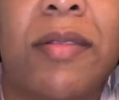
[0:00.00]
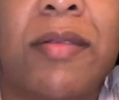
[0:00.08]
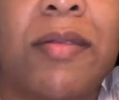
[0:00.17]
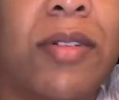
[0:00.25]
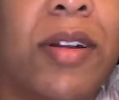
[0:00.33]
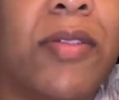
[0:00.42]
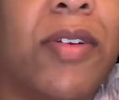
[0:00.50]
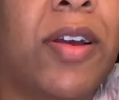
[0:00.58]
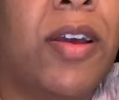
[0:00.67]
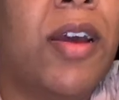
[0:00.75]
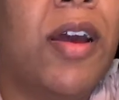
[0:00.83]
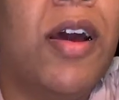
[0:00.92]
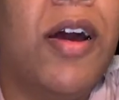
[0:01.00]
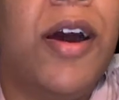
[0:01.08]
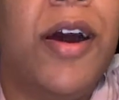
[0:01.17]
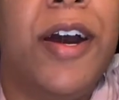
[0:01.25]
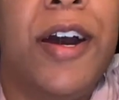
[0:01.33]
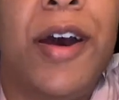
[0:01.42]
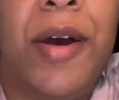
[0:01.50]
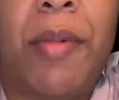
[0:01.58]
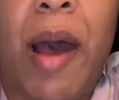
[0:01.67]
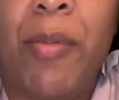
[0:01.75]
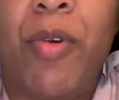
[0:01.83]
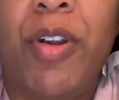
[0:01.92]
Whatever.
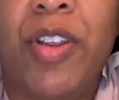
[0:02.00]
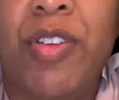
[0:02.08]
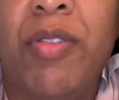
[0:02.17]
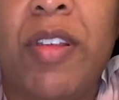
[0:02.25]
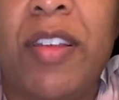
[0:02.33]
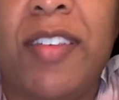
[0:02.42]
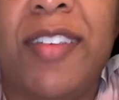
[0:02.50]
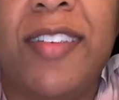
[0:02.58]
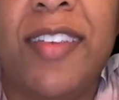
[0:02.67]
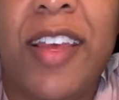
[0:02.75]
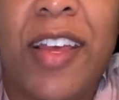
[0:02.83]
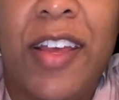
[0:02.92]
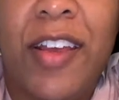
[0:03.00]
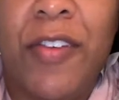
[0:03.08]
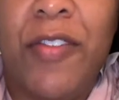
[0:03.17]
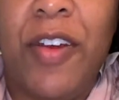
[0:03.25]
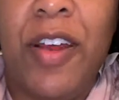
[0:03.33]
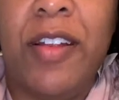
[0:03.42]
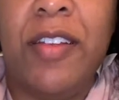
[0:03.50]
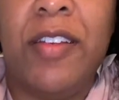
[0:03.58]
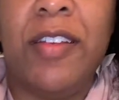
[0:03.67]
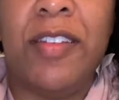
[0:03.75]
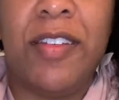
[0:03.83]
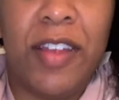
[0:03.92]
I'm going to use a sieve
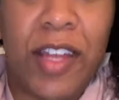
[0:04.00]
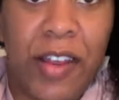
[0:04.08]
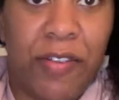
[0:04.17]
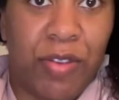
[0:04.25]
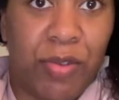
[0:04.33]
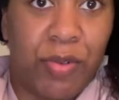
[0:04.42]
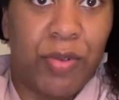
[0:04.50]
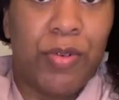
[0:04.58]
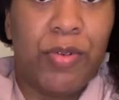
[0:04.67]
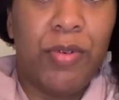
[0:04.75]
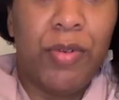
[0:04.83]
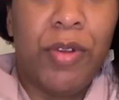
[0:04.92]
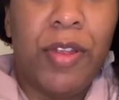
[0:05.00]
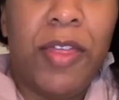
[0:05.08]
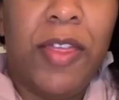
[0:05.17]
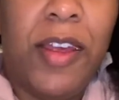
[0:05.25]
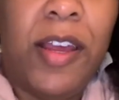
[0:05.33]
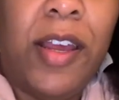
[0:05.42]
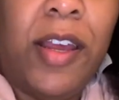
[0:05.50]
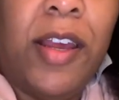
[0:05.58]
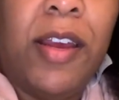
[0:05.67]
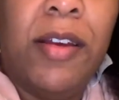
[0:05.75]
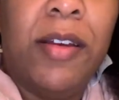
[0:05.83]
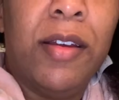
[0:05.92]
to sieve through
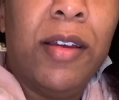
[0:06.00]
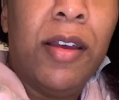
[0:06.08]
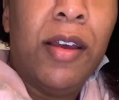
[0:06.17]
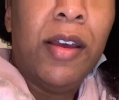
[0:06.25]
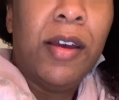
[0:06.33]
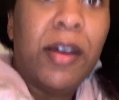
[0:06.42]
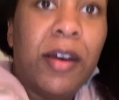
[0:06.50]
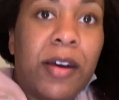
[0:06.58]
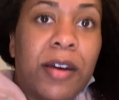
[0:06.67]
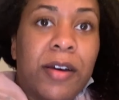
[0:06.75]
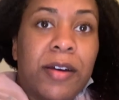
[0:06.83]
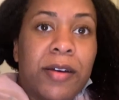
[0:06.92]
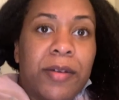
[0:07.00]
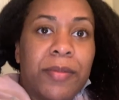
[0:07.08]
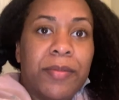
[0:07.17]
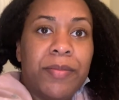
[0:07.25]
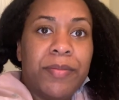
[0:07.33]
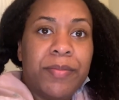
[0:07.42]
the, and